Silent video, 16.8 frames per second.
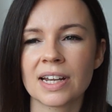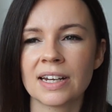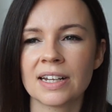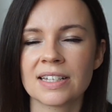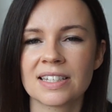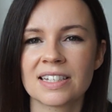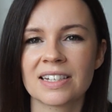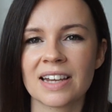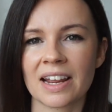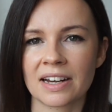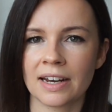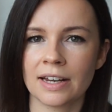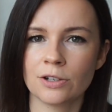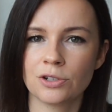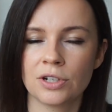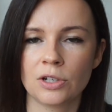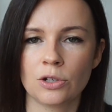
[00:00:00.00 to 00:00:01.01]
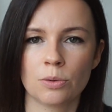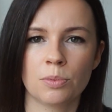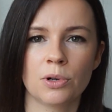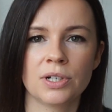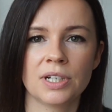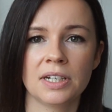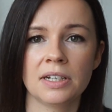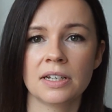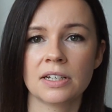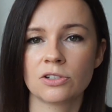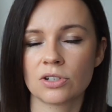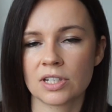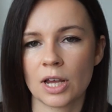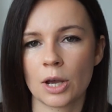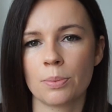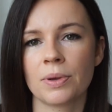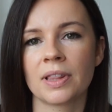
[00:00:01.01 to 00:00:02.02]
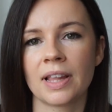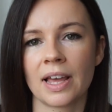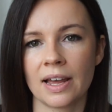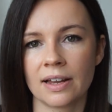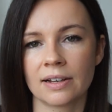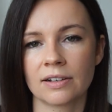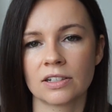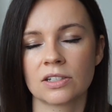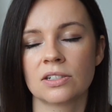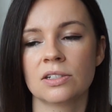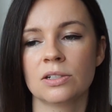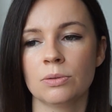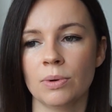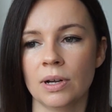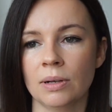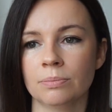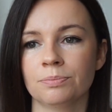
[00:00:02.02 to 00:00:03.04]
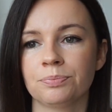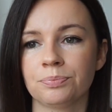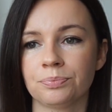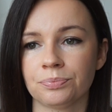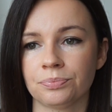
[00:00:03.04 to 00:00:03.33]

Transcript: any stagnation in your body. It's just helping that to